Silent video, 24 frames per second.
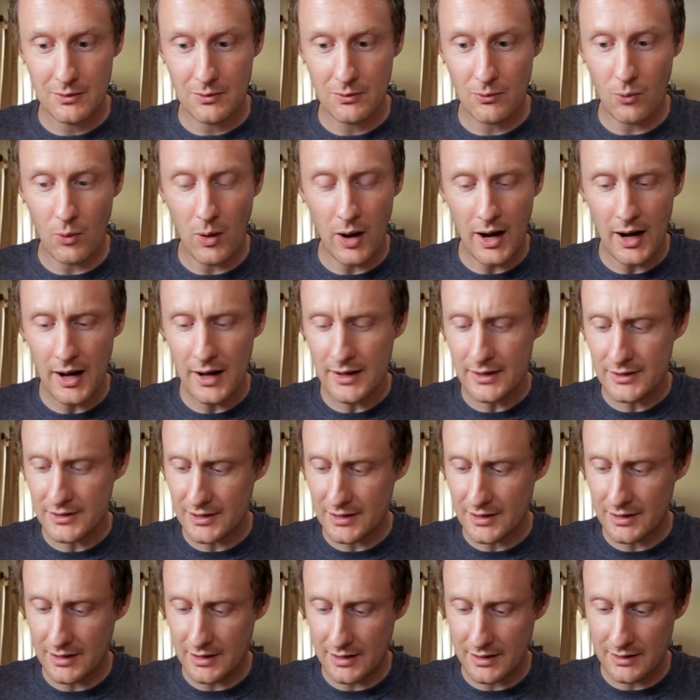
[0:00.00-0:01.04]
why is
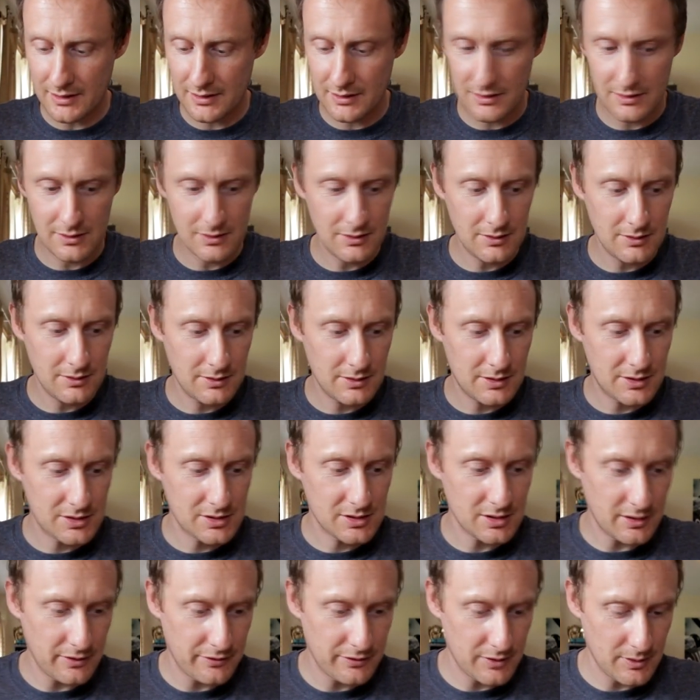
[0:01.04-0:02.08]
it that the
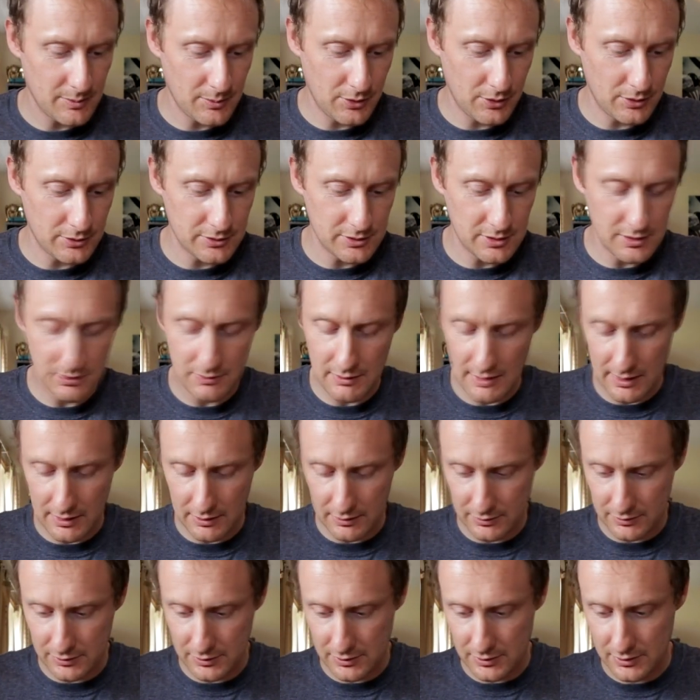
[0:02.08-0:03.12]
stuff that bolts the
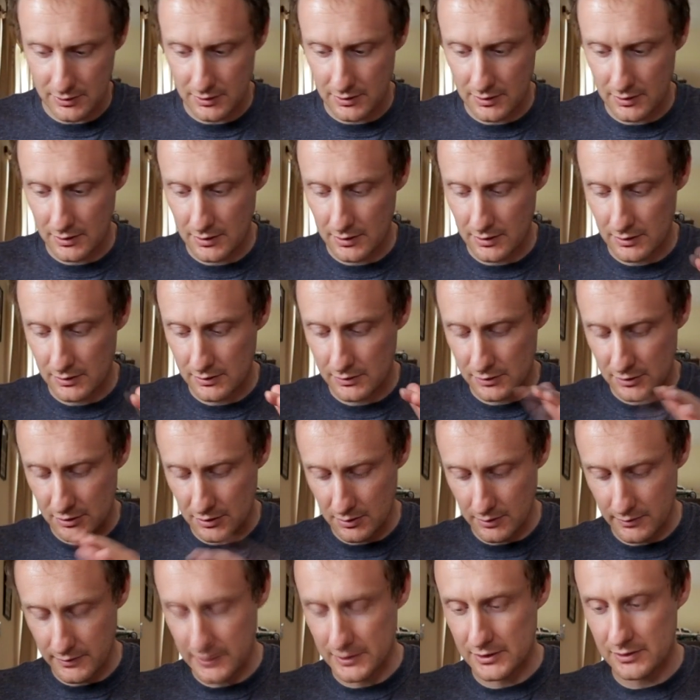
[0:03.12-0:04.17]
rails,
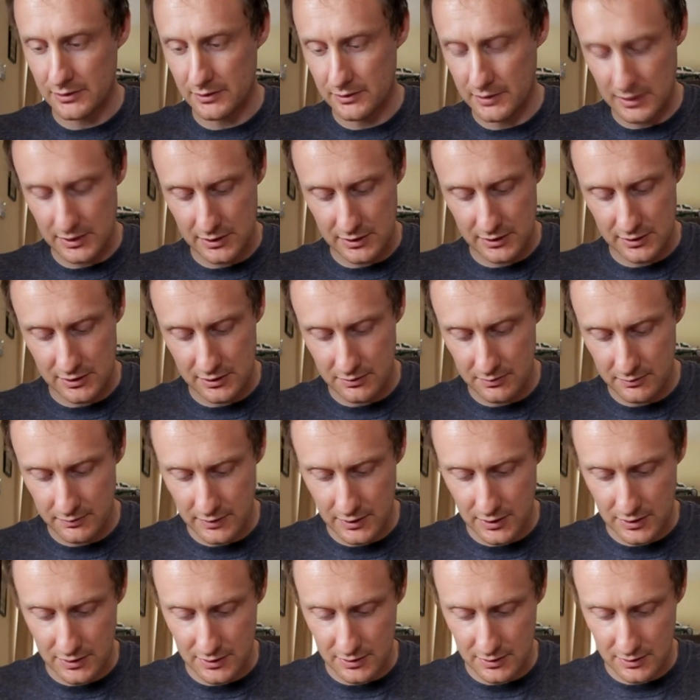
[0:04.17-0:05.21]
some of it's on this and some of
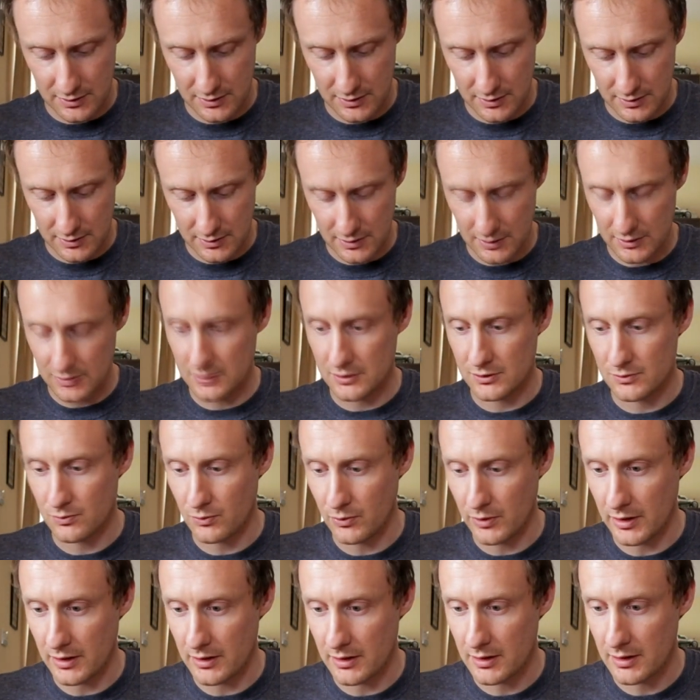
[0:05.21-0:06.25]
it isn't? It's just
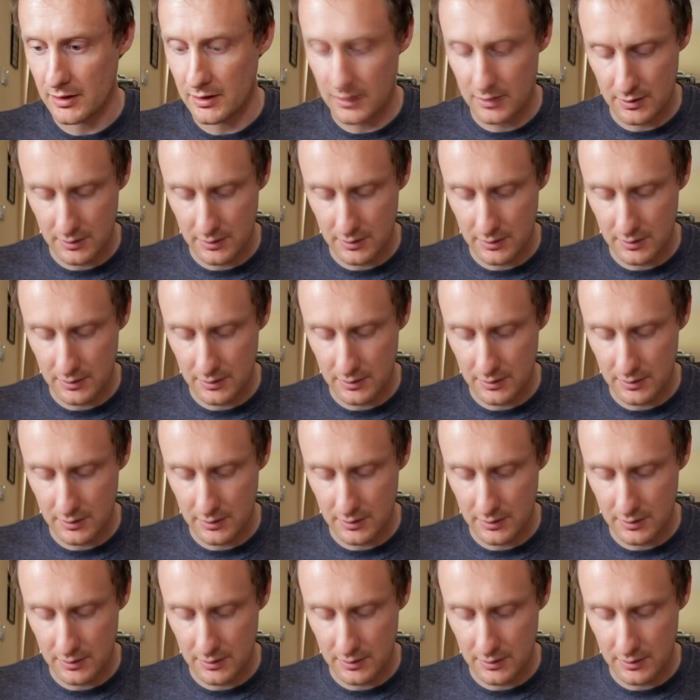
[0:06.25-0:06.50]
weird.